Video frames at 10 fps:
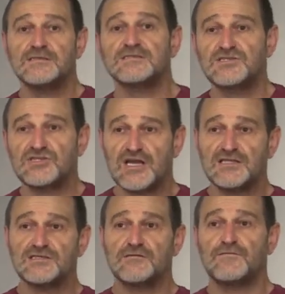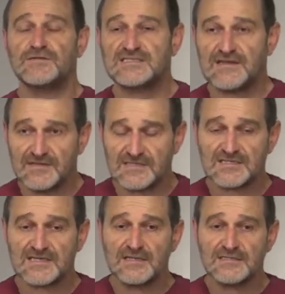the change for 70
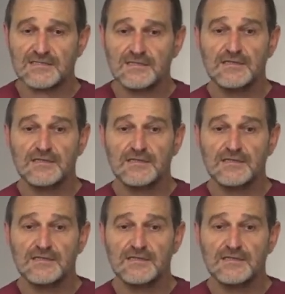cents,